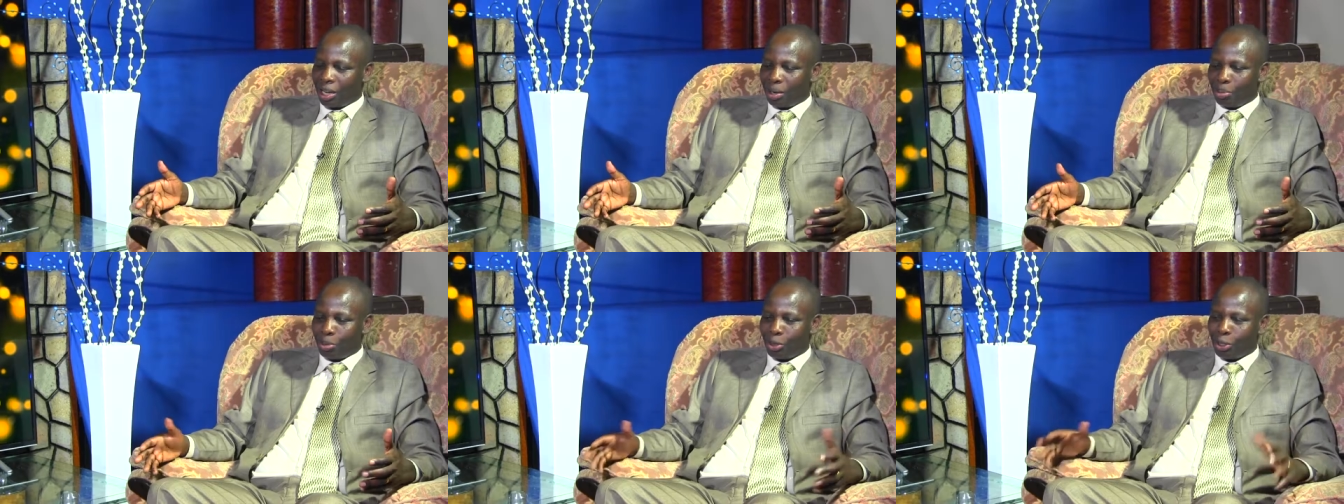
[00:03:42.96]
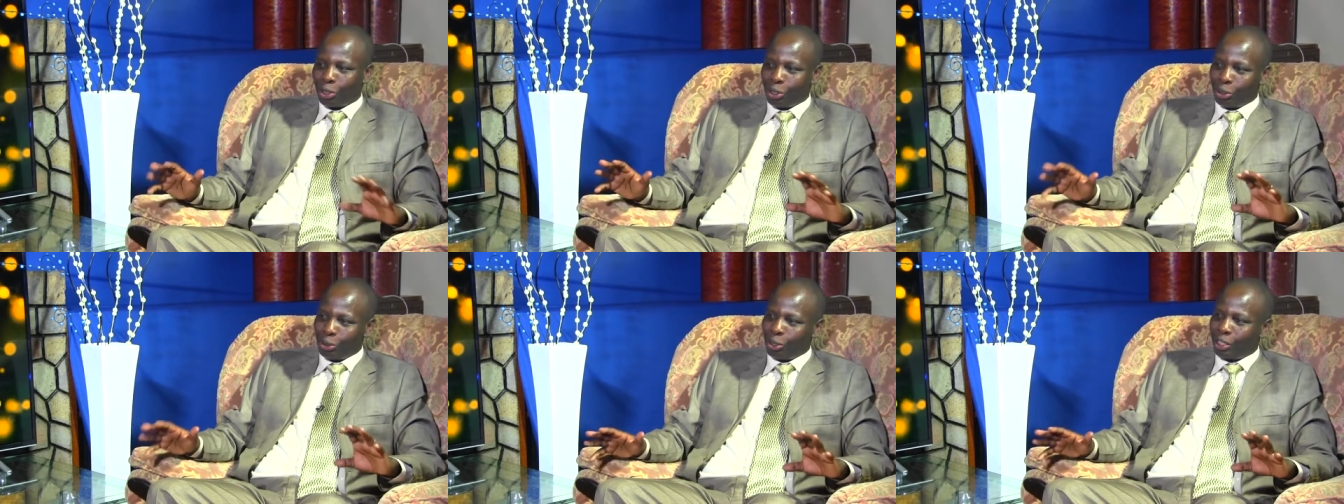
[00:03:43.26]

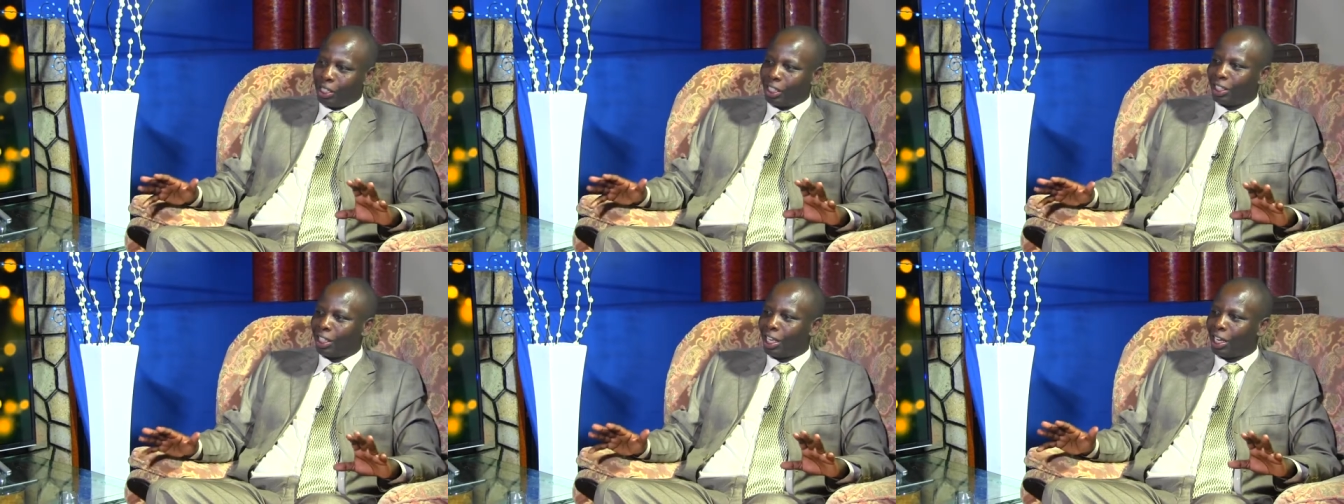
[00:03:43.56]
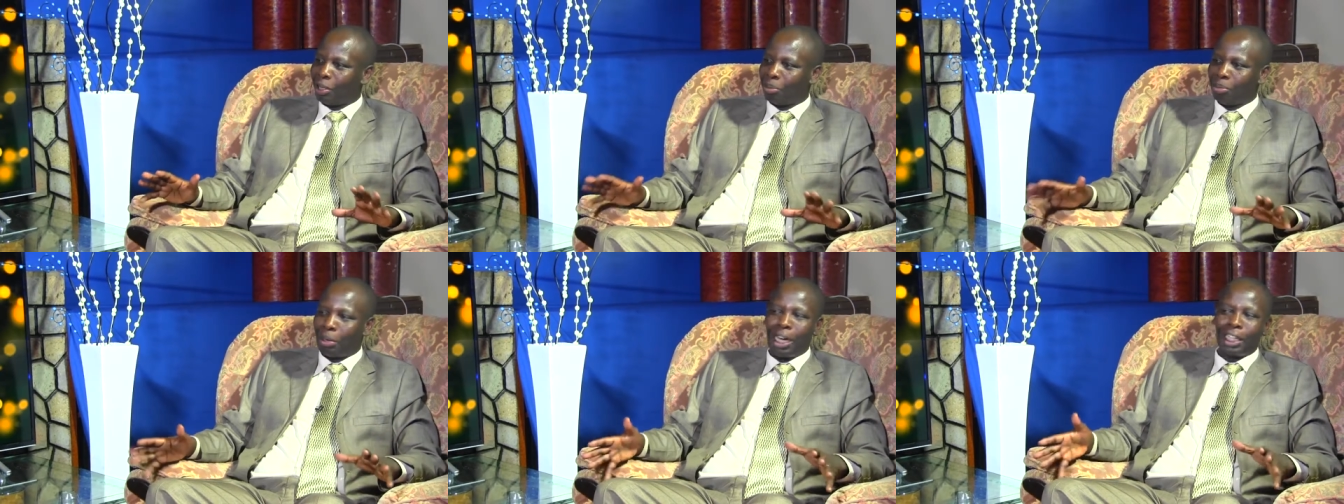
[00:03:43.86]
producing
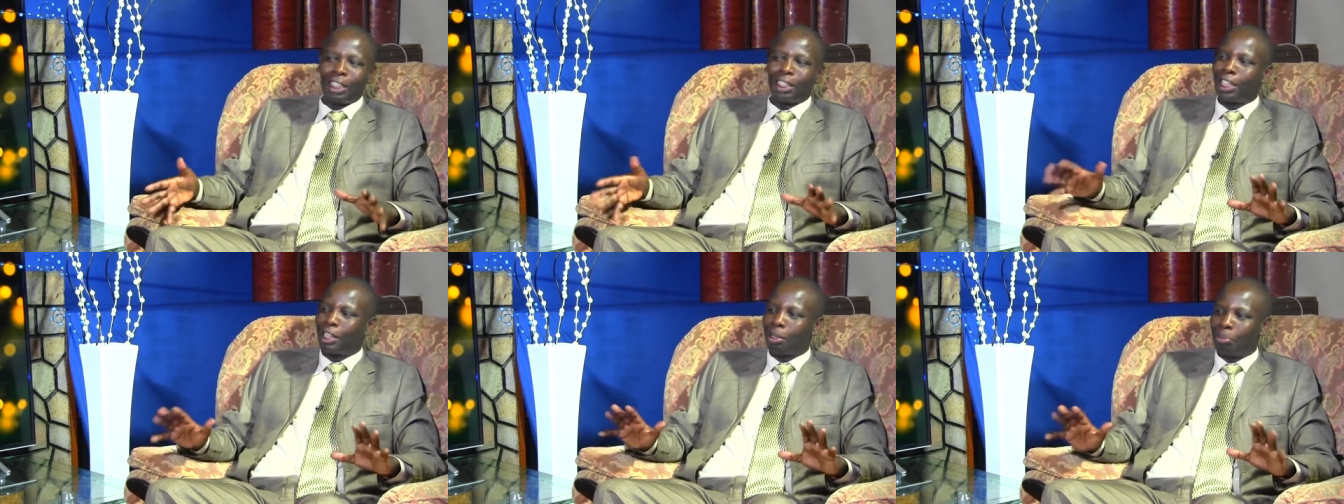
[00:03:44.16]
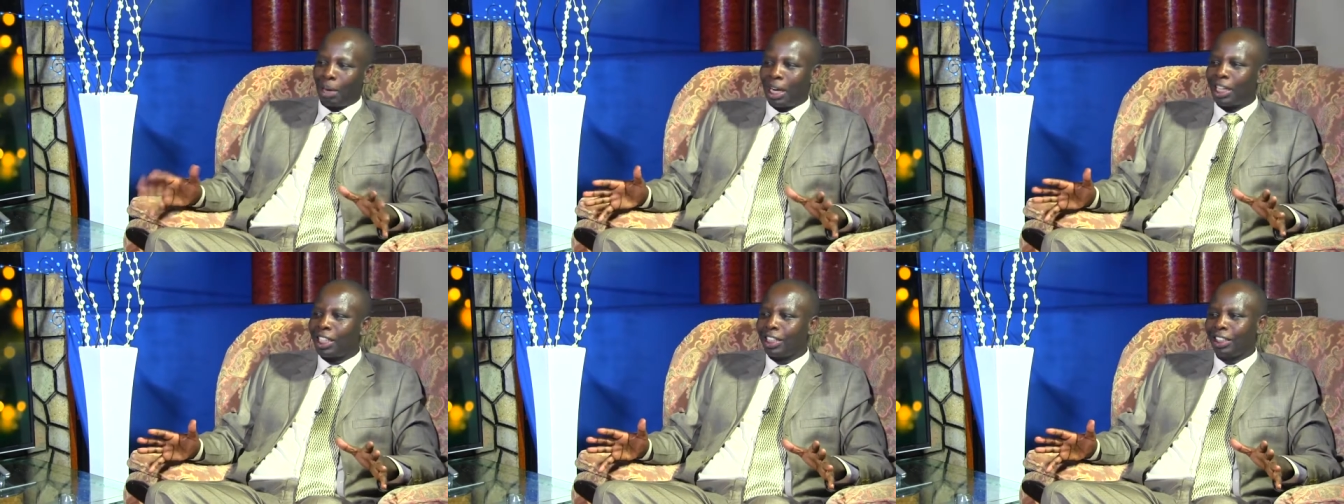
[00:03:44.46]
that bangi
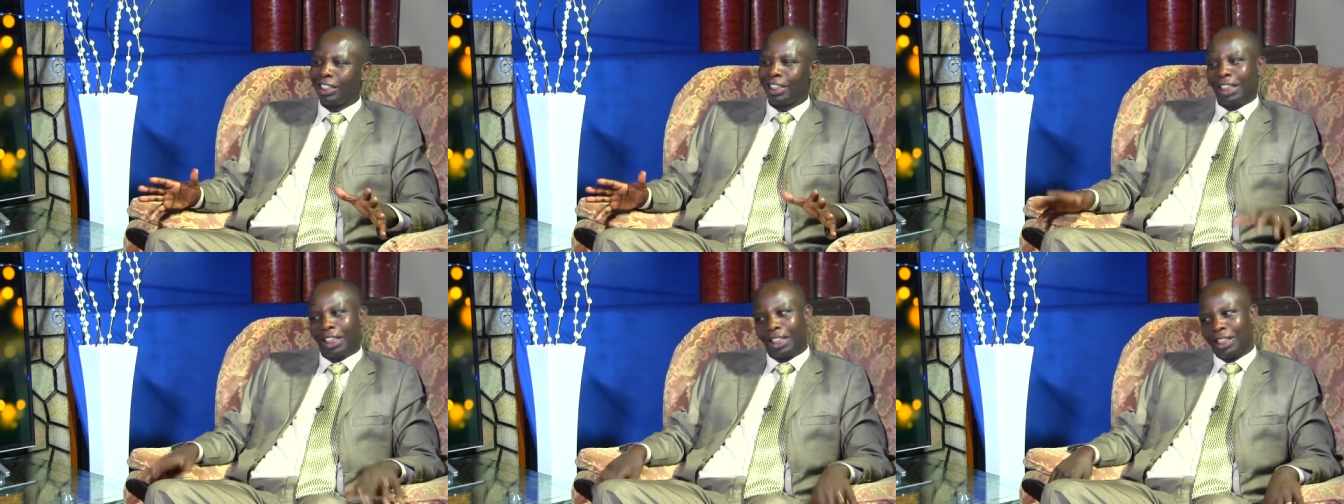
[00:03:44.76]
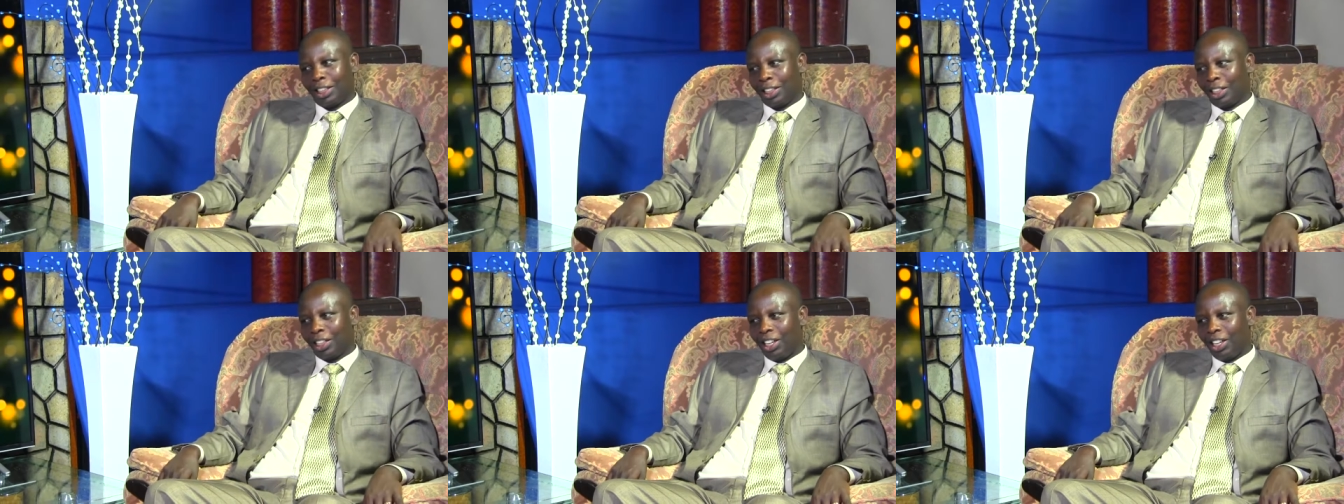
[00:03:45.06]
and packaging it.